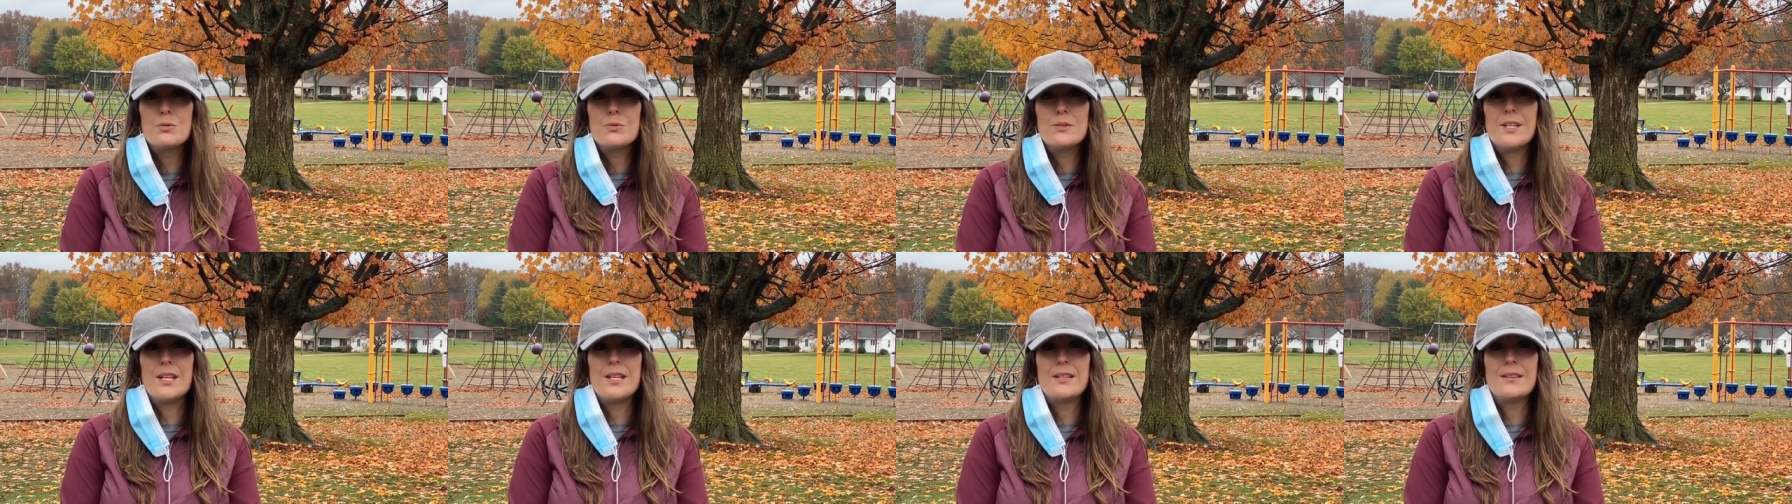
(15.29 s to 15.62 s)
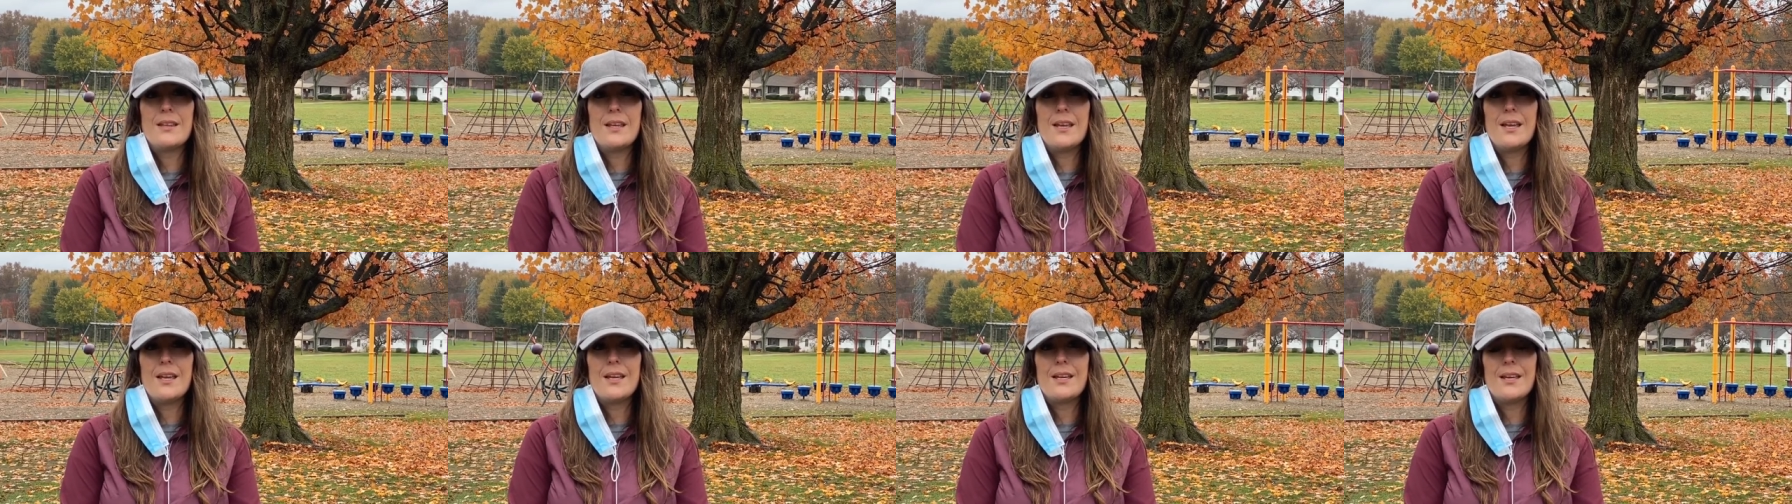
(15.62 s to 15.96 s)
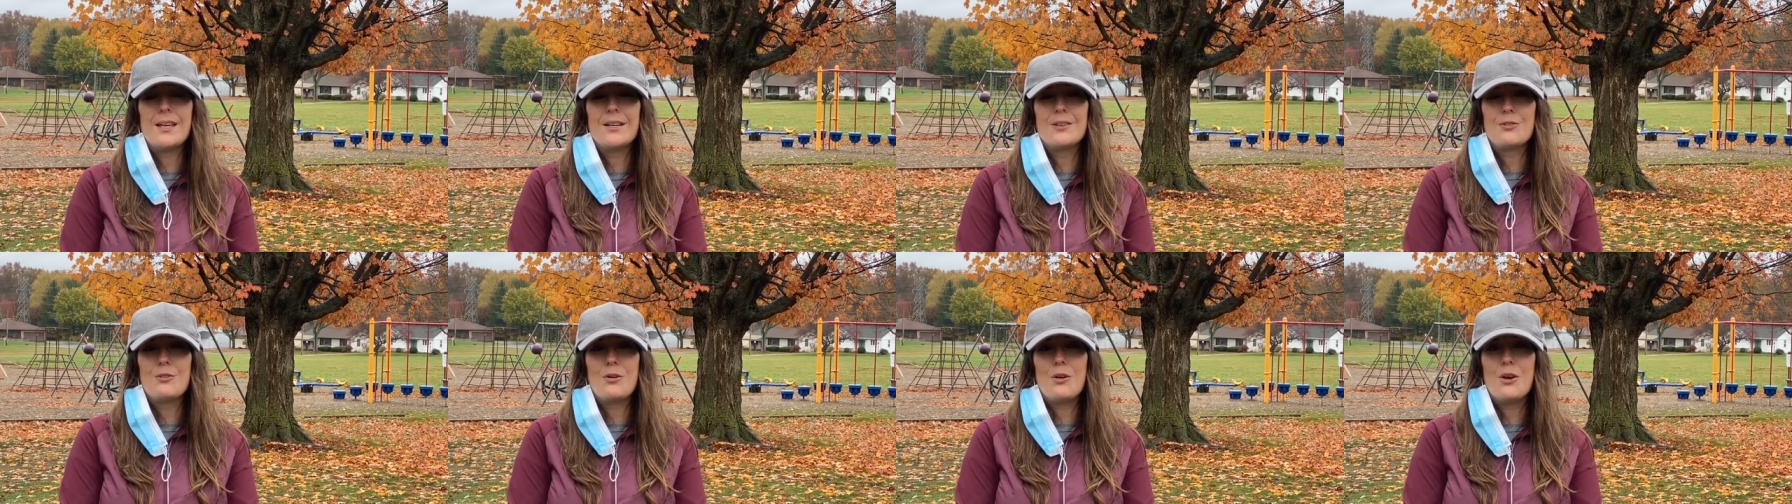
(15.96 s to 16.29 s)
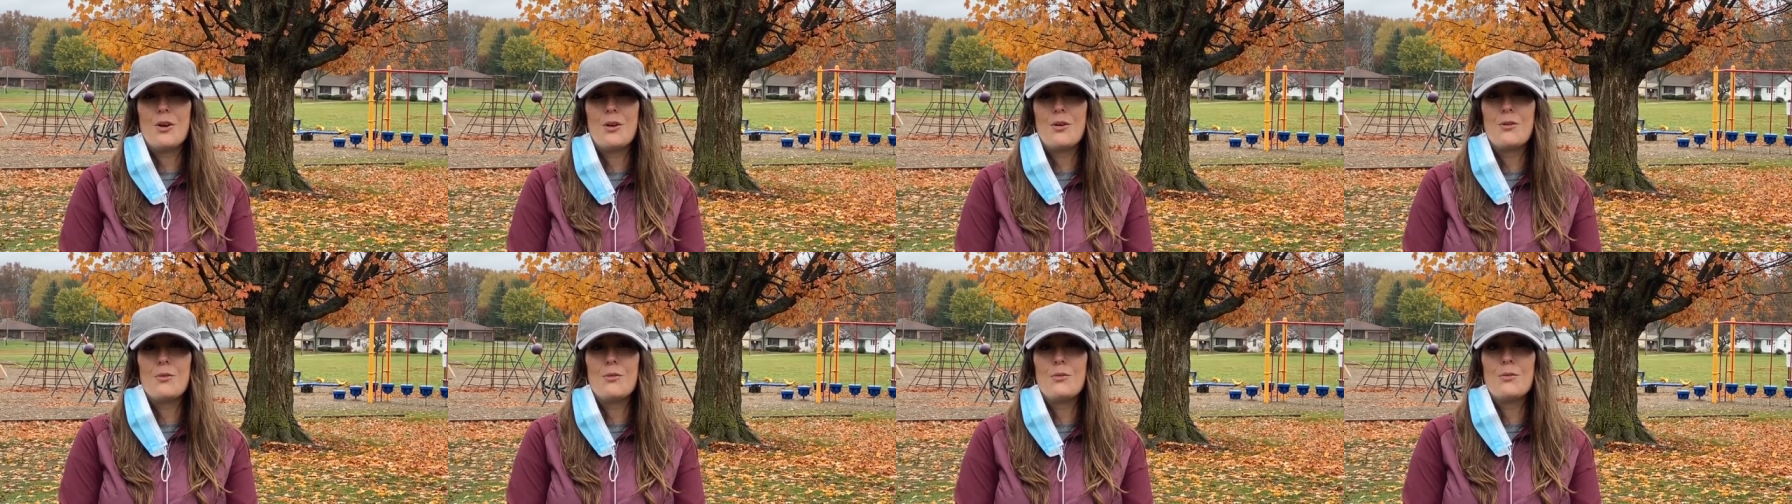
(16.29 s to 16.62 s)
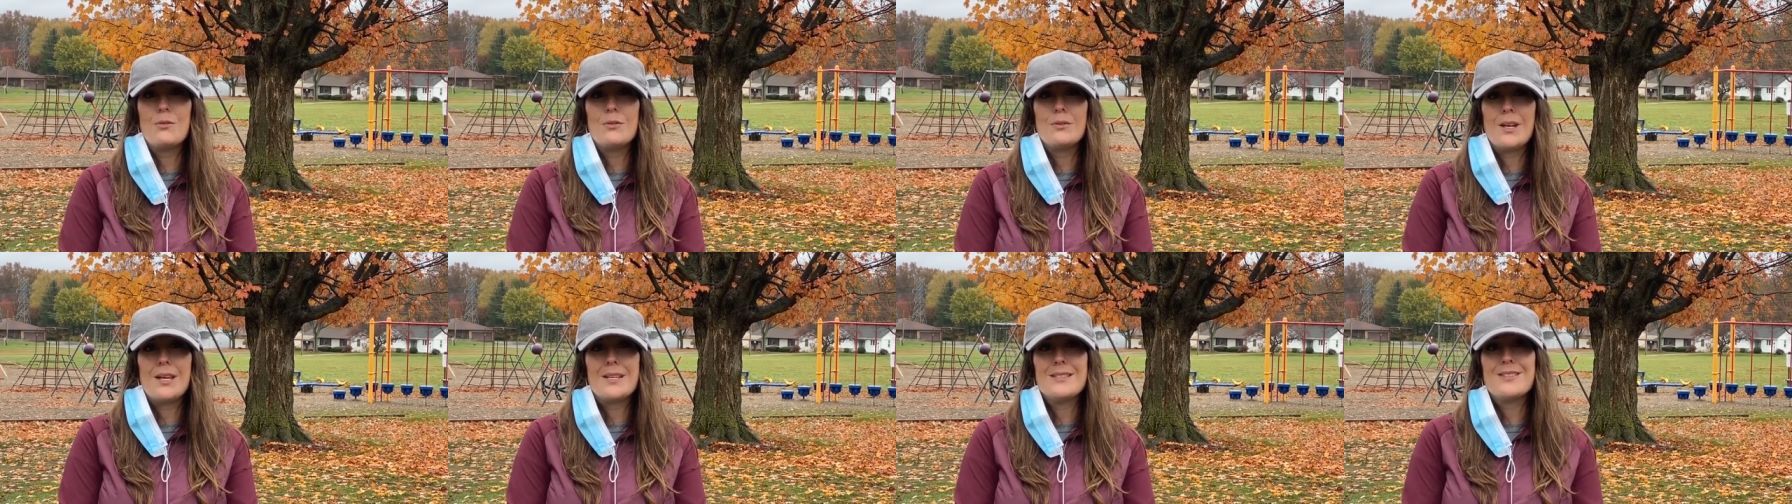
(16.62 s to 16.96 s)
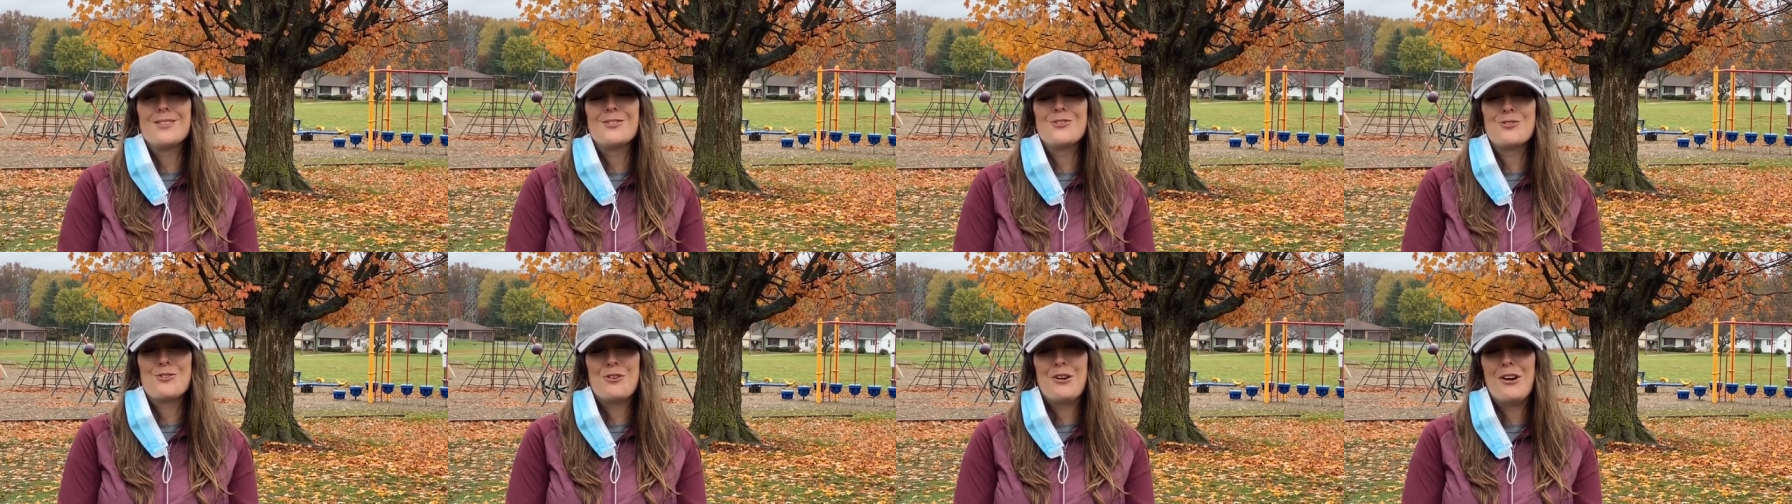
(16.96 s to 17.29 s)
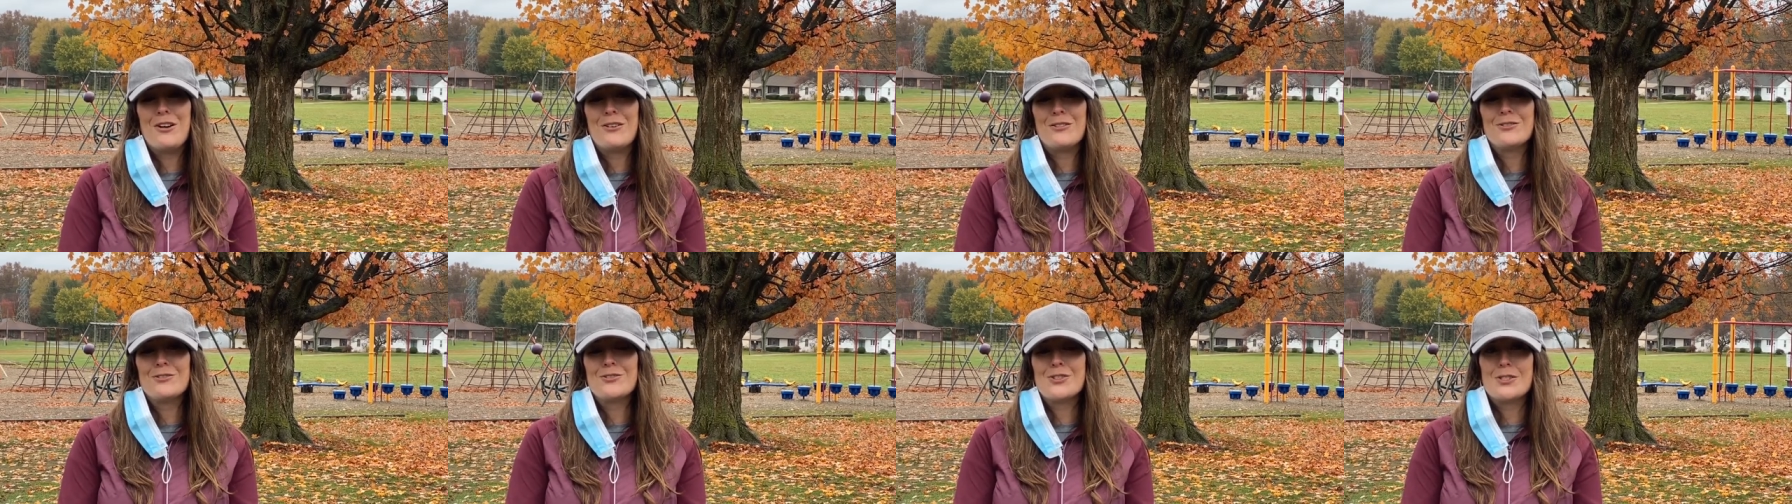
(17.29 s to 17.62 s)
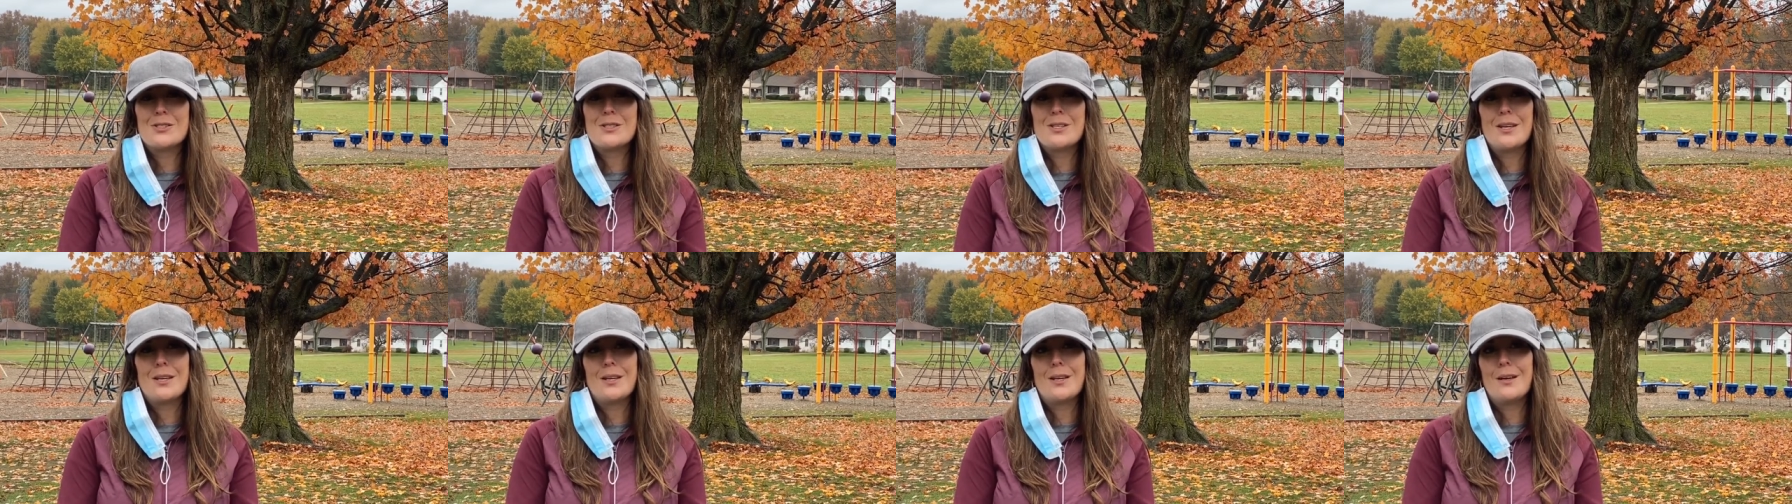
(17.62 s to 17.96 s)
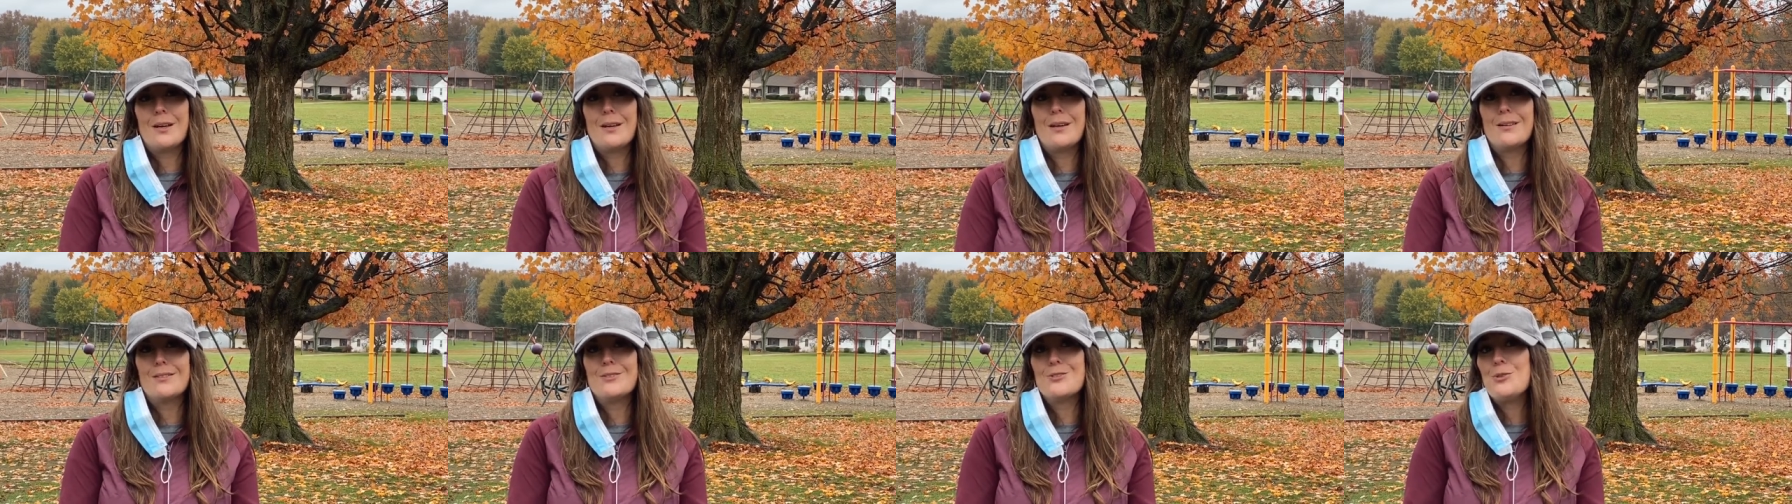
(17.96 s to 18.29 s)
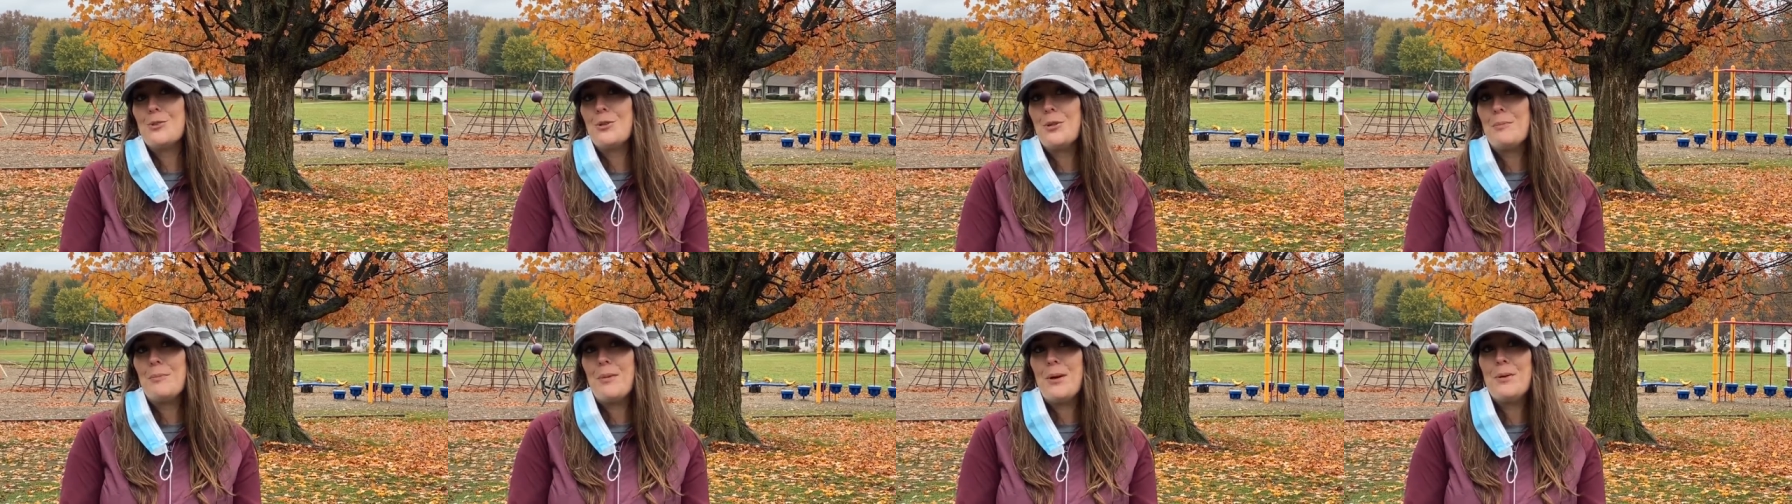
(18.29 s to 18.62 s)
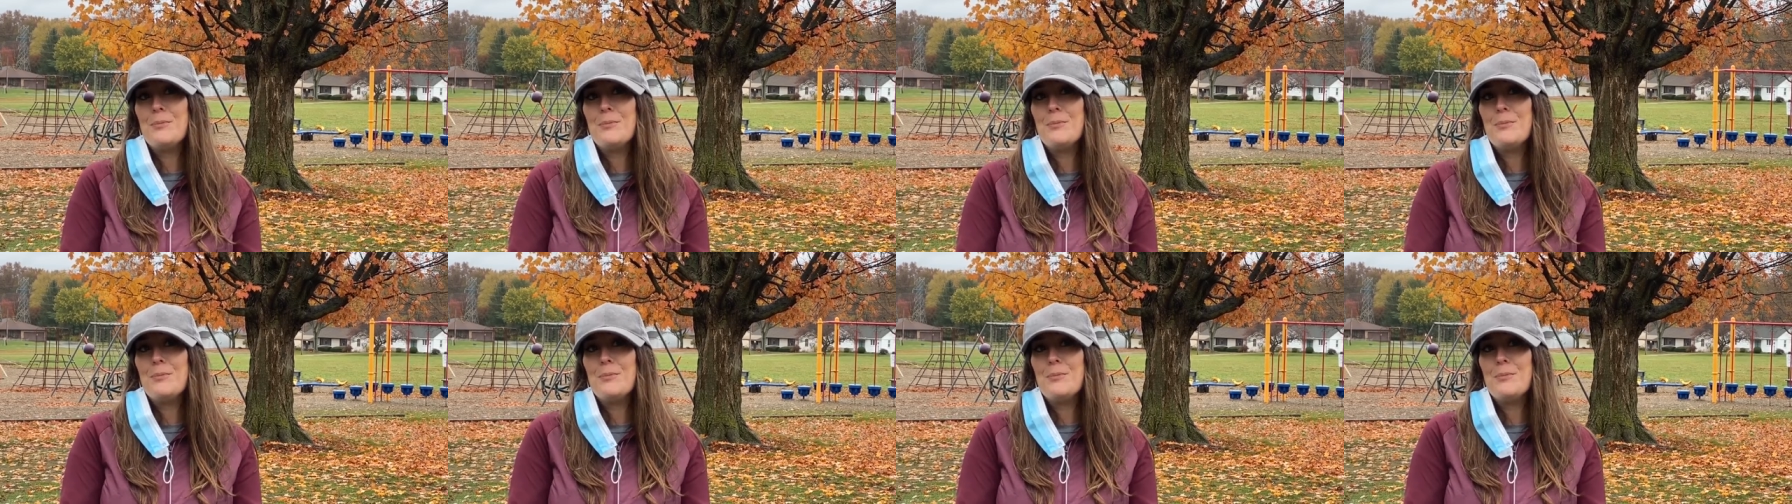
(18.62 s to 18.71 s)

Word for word: that they can grow nice and strong, just like a tulip